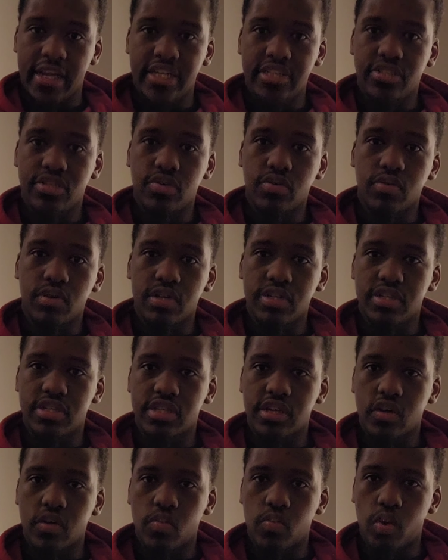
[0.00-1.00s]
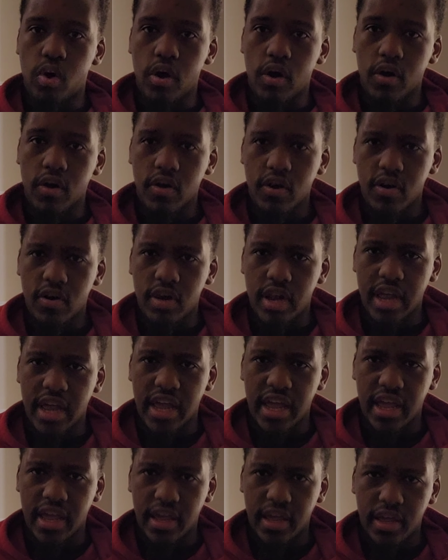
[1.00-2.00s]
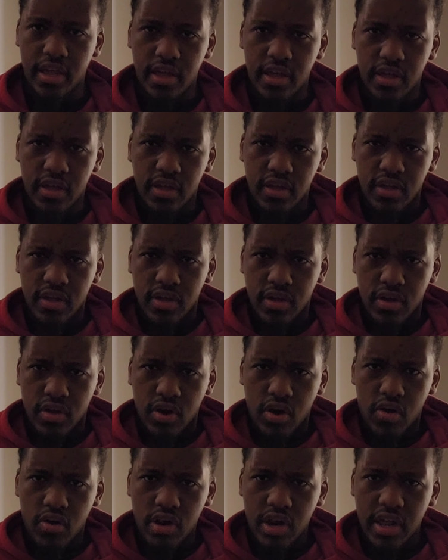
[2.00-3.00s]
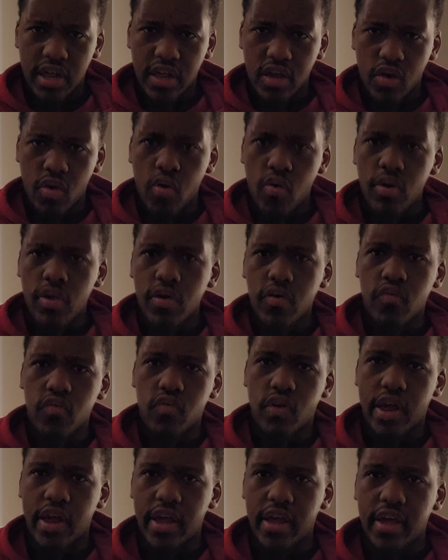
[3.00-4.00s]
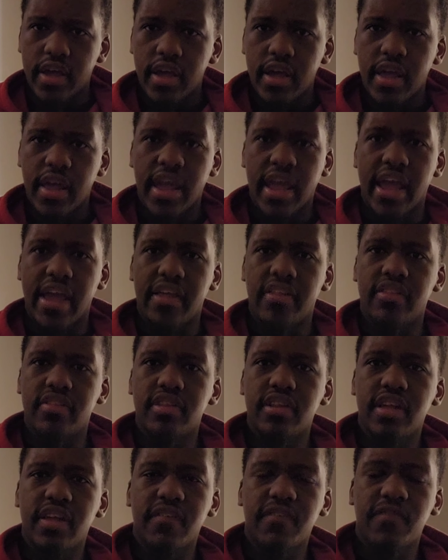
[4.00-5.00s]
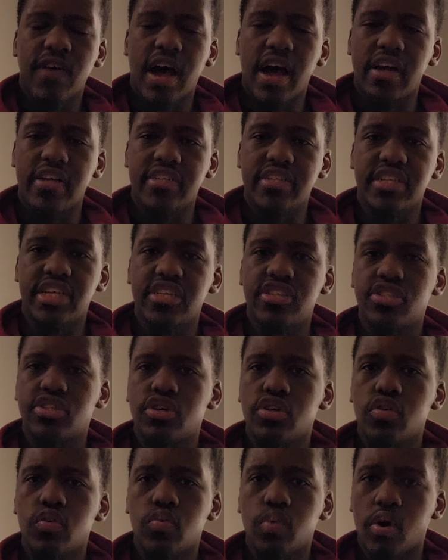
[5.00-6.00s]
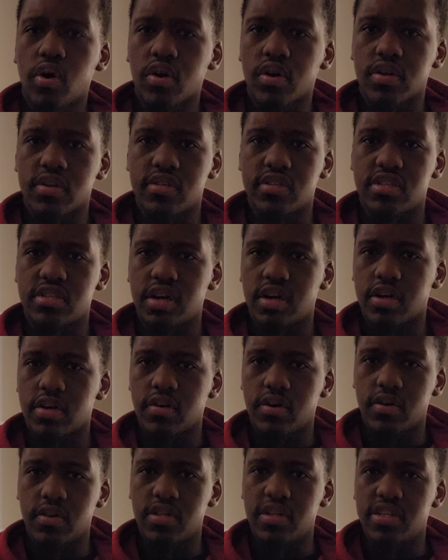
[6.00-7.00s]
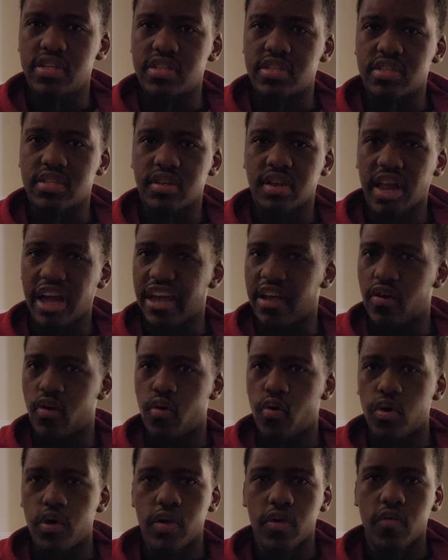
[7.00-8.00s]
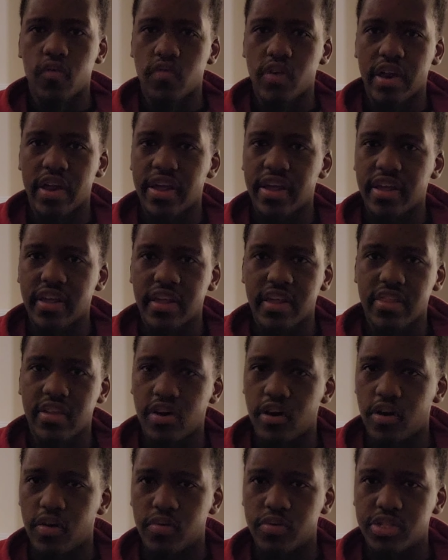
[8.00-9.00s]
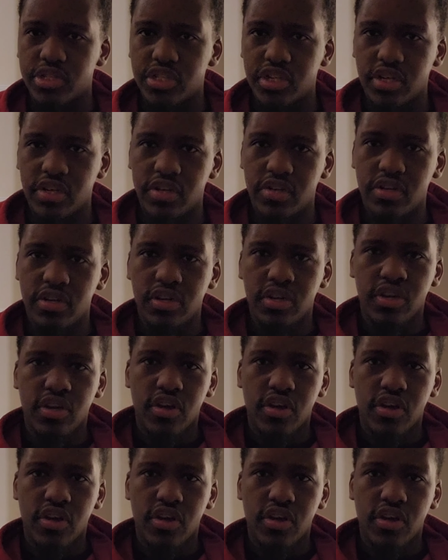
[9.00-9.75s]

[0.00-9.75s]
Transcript: he's doing some work on a on a oil rig and he finds these two workers stuck on this like oil ring in the ocean